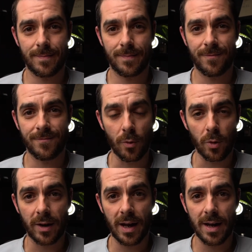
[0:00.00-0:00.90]

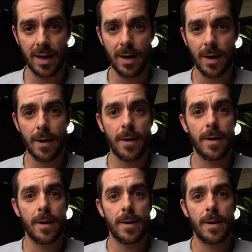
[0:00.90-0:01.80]
4K,
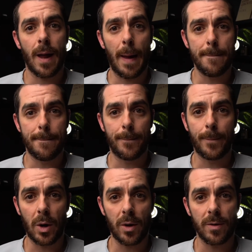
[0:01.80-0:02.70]

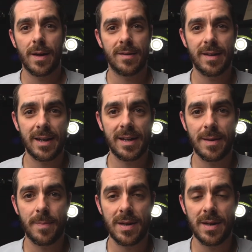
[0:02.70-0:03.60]
but
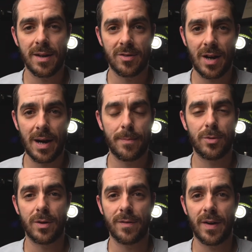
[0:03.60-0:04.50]
1080p is
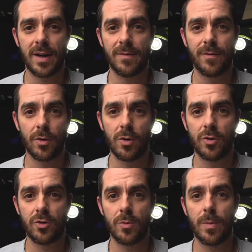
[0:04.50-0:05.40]
absolutely fine for
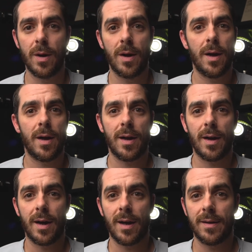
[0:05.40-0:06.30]
YouTube,
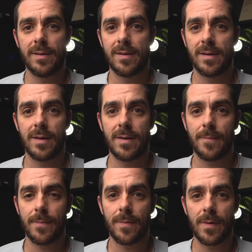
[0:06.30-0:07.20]
and
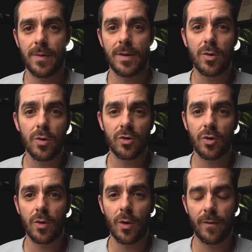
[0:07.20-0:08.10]
they do
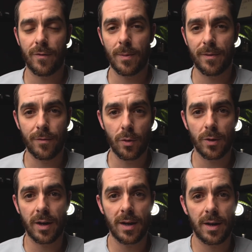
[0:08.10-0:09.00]
shoot from a
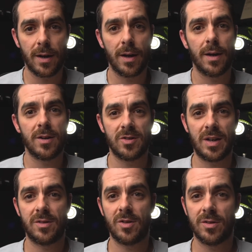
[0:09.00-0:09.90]
4K
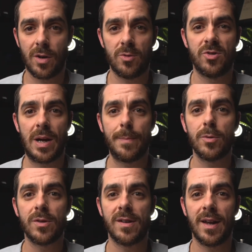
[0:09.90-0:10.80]
sensor down sample
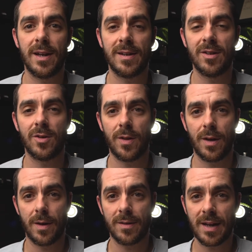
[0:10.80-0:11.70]
to 1080, so
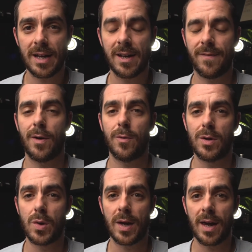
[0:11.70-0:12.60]
the 1080 file that
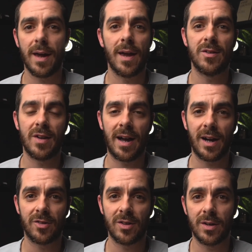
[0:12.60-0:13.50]
you get is
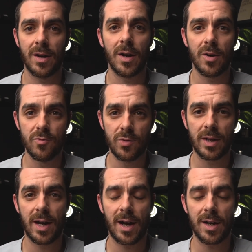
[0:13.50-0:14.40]
actually really
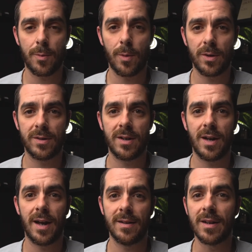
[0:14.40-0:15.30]
high quality
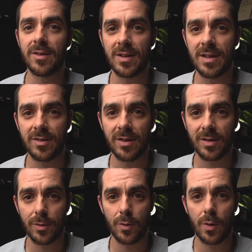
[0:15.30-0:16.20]
and it is easy
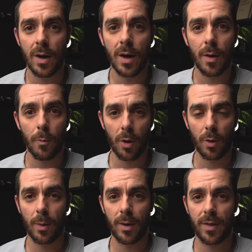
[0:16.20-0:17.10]
to
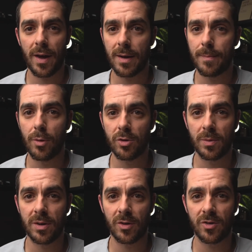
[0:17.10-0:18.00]
work with in
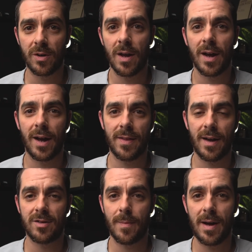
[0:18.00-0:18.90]
post-production, and that
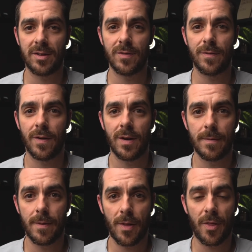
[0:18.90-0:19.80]
is a massive
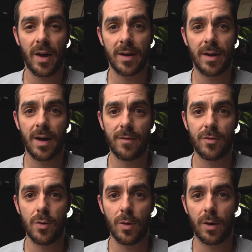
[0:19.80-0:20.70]
thing if
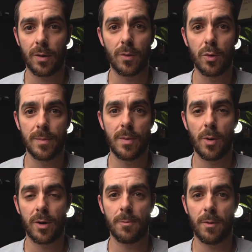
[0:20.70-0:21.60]
you are going to be
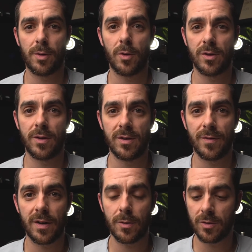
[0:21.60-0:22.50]
working with lots of these
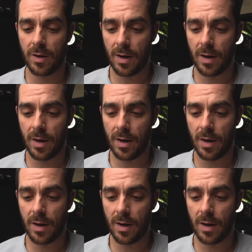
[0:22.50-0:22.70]
files.